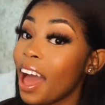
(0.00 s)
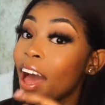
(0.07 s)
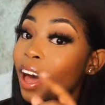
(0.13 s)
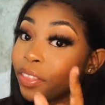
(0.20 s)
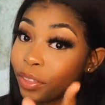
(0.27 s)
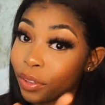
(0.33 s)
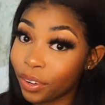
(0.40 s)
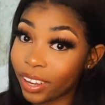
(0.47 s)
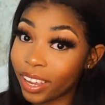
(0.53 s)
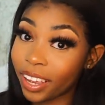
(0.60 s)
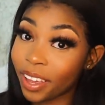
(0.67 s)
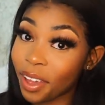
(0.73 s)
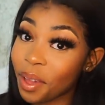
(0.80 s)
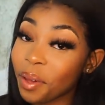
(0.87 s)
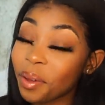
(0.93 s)
and they'll look
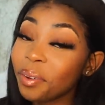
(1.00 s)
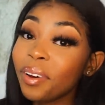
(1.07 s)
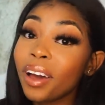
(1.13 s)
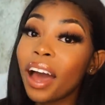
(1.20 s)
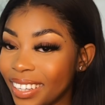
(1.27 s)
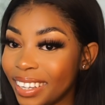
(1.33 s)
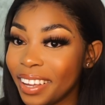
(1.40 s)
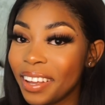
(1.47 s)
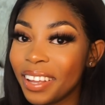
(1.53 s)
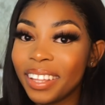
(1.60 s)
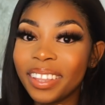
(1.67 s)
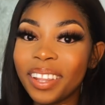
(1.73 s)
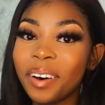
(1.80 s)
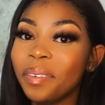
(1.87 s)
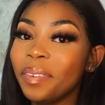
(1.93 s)
at you.
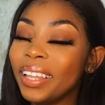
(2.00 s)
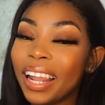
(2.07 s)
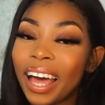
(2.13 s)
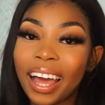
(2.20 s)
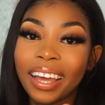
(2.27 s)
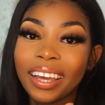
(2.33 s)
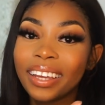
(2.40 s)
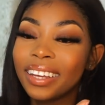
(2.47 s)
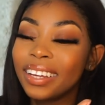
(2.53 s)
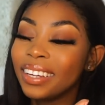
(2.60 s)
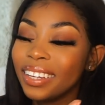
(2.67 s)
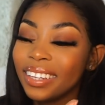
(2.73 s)
They'll be like,